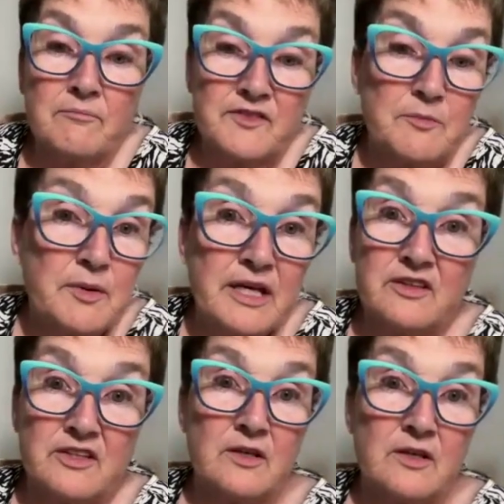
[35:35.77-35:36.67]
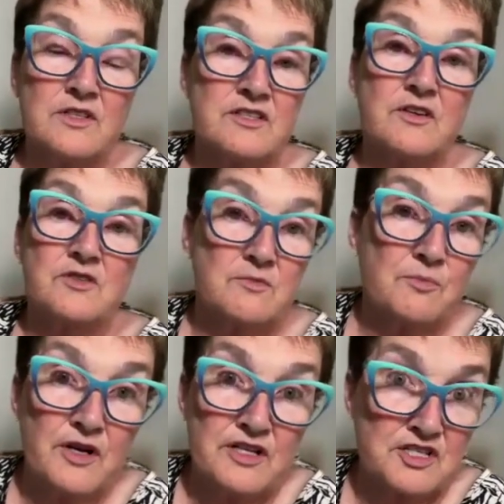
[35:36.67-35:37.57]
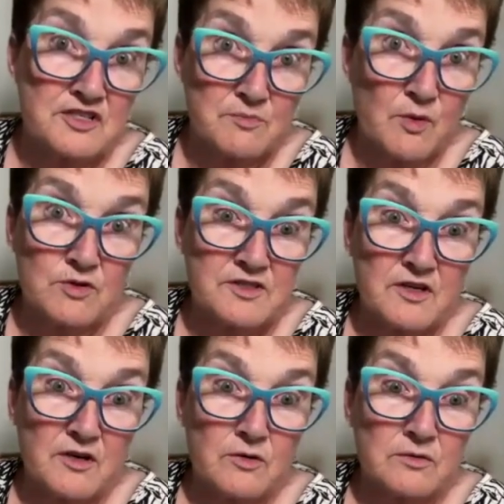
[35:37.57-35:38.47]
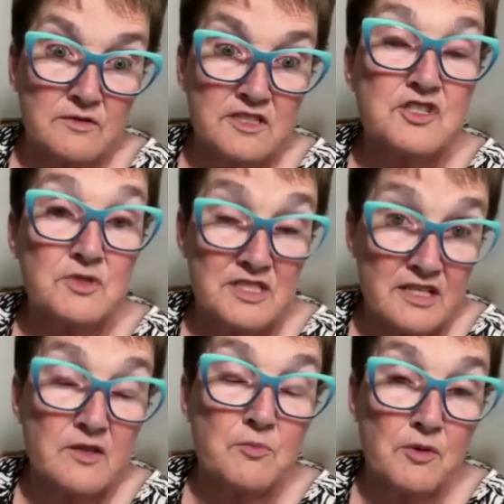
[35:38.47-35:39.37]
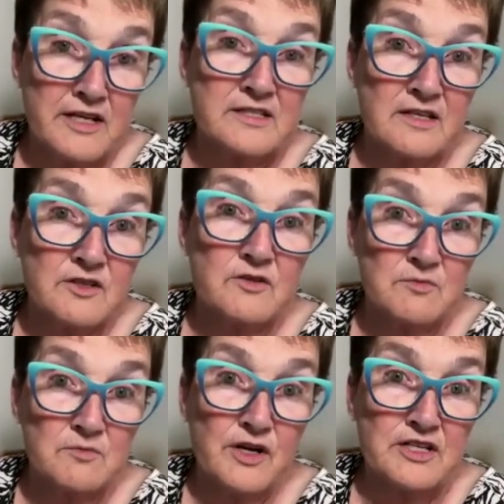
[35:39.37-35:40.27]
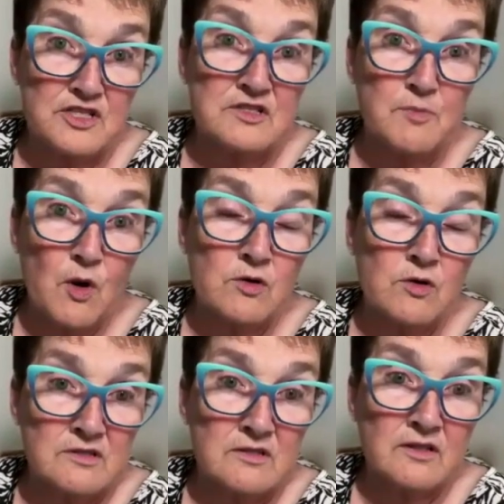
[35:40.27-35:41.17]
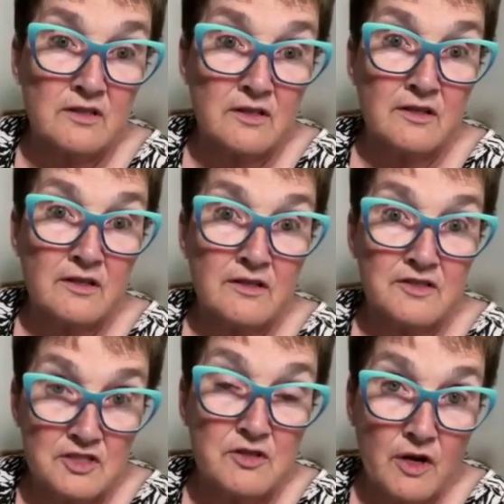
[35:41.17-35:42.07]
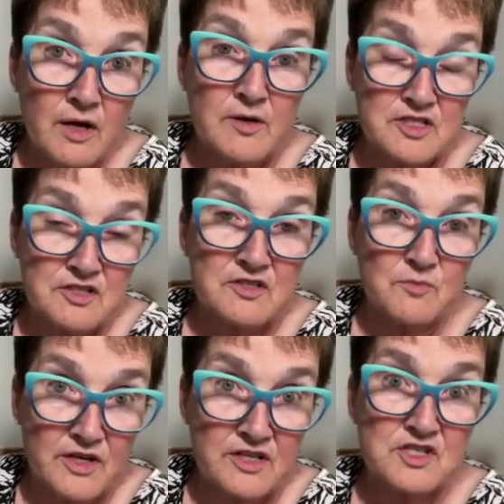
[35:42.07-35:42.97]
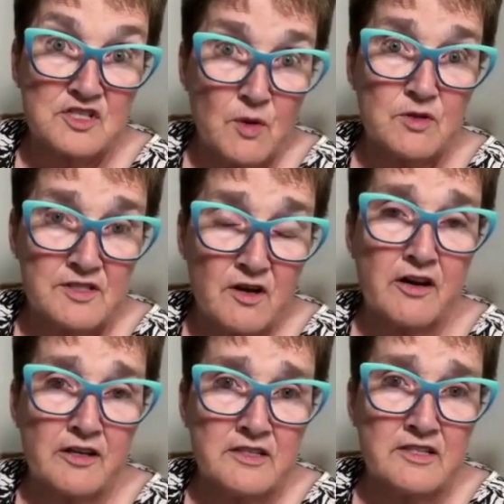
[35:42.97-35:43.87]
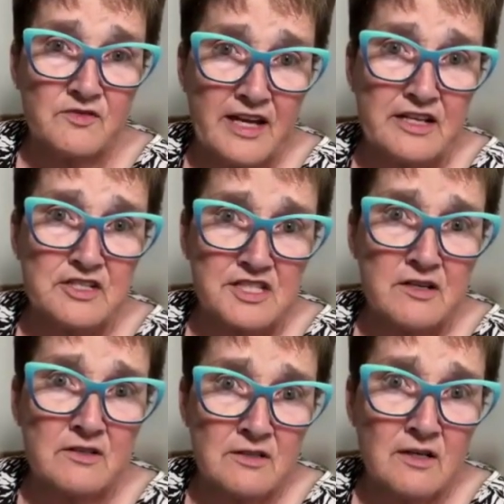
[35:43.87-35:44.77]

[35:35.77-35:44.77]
the big thing was those impressions bowls though did you see the price on those impressions bowls do you know how much those impressions bowls are on this flash sale